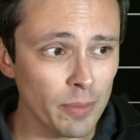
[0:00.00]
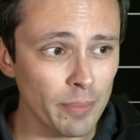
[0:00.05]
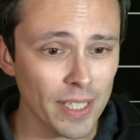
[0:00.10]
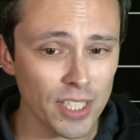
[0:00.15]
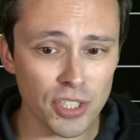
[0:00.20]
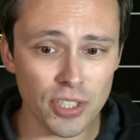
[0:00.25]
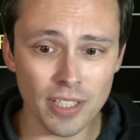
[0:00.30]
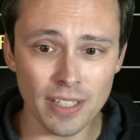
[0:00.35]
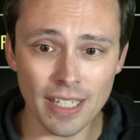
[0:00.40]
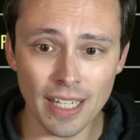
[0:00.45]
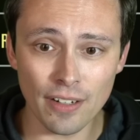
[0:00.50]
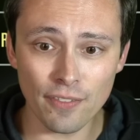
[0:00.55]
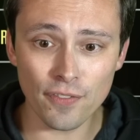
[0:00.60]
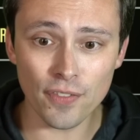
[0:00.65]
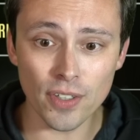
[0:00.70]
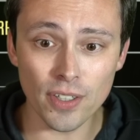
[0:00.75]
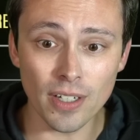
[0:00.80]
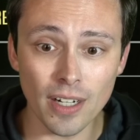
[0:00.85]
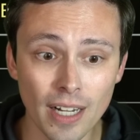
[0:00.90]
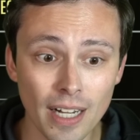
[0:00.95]
mention that
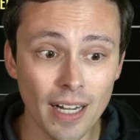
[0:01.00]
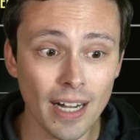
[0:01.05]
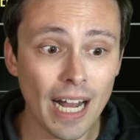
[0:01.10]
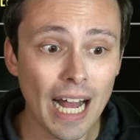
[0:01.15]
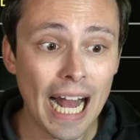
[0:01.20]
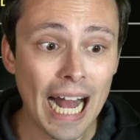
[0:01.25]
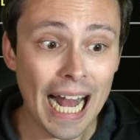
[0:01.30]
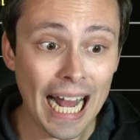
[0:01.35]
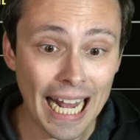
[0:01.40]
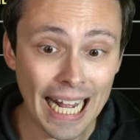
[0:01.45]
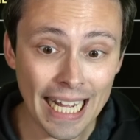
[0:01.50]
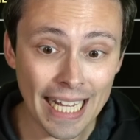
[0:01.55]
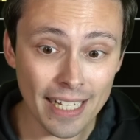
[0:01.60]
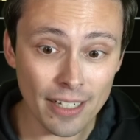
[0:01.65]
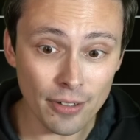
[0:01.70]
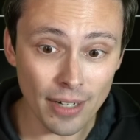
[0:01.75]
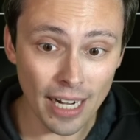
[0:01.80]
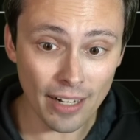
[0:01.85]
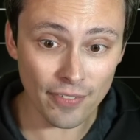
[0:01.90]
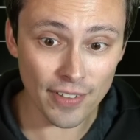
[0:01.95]
for uh, high
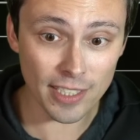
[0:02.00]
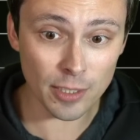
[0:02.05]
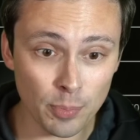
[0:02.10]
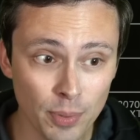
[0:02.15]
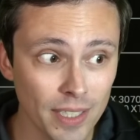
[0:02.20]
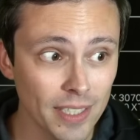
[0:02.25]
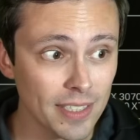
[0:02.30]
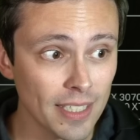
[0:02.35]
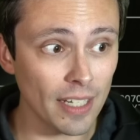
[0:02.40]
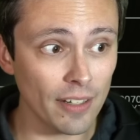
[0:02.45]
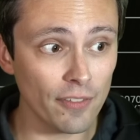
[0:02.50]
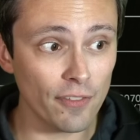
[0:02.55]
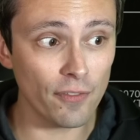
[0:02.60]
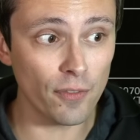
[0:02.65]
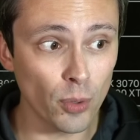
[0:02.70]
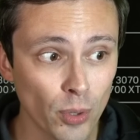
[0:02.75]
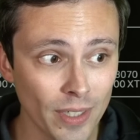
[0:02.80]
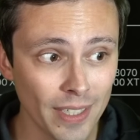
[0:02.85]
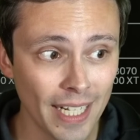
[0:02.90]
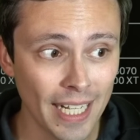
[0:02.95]
graphics preset
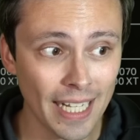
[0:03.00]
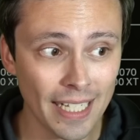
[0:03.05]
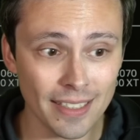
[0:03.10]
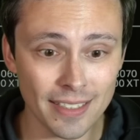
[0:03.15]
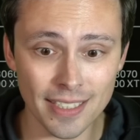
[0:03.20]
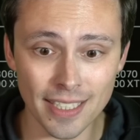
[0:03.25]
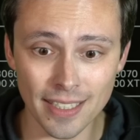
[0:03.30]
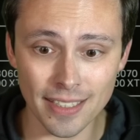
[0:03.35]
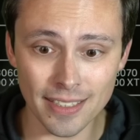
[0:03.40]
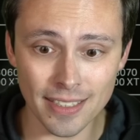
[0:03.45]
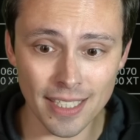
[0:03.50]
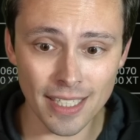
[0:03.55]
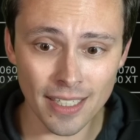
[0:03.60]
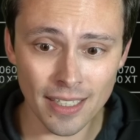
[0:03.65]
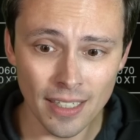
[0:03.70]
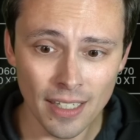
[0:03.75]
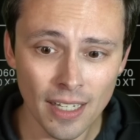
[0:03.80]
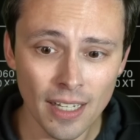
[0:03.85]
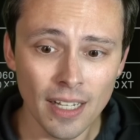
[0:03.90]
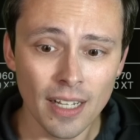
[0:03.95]
4K 60,